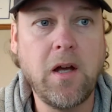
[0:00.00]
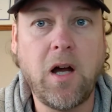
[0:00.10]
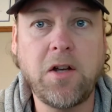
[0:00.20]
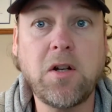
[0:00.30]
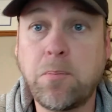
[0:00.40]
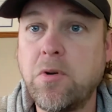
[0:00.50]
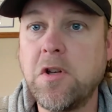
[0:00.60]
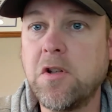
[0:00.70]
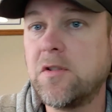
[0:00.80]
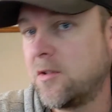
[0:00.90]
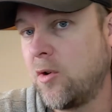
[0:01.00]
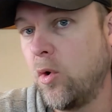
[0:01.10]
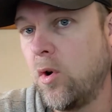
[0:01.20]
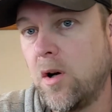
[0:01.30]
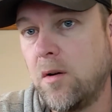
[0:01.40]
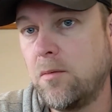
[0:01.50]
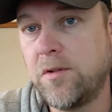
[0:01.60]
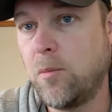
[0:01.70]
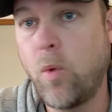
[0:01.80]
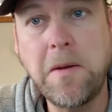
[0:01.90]
I got a pretty good score. I
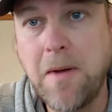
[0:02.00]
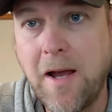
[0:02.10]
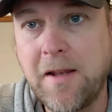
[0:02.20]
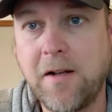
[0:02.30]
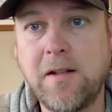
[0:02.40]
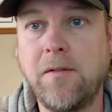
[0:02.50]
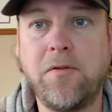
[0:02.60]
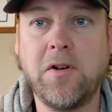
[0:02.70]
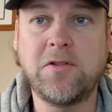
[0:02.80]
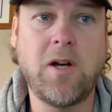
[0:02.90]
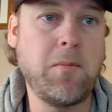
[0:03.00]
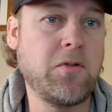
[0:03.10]
did way better than I did the first time.